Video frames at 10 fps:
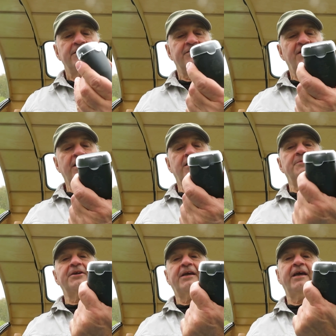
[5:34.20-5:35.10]
Does not
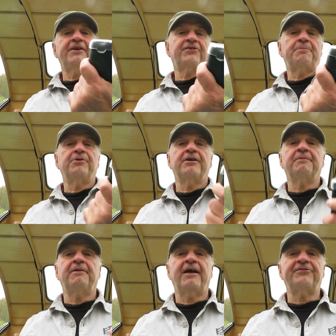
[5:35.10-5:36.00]
come with a case. I put it in
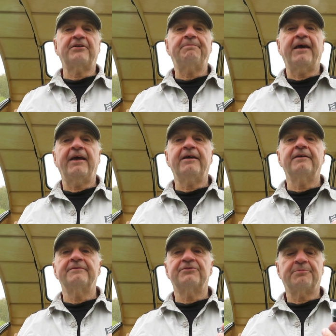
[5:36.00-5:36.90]
a plastic
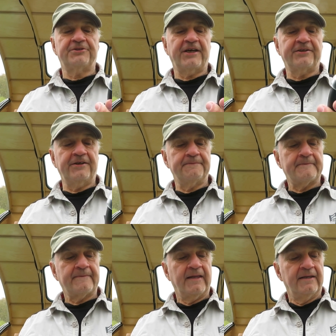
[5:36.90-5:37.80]
bag to protect it.
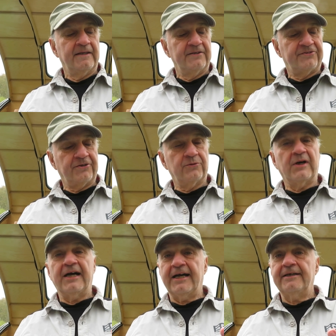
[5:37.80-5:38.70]
So
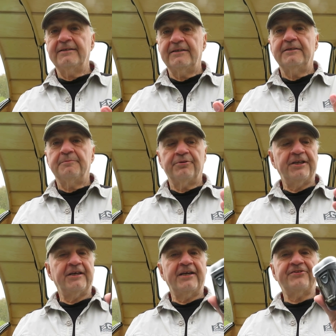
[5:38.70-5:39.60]
uh,
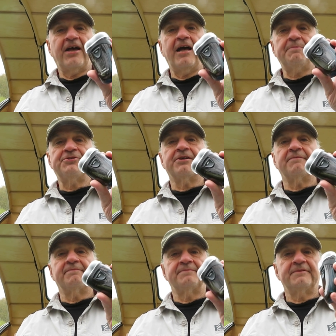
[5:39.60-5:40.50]
pretty nice
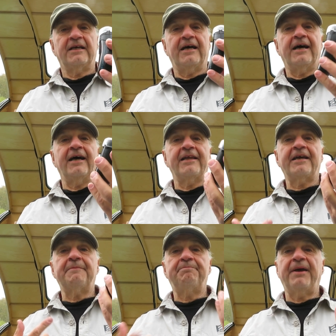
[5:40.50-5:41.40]
option. Uh, I
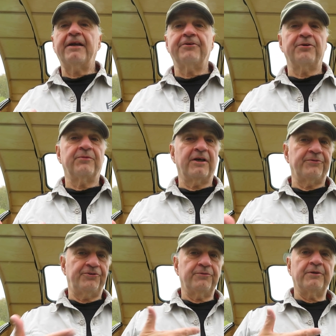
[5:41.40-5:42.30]
like it better than what I
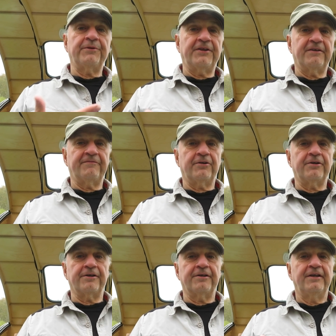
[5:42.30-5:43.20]
was doing with the
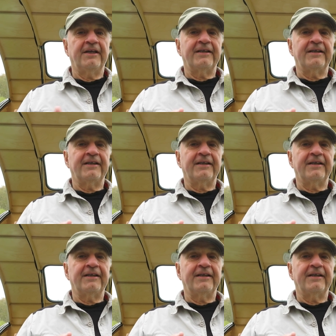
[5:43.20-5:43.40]
inverter.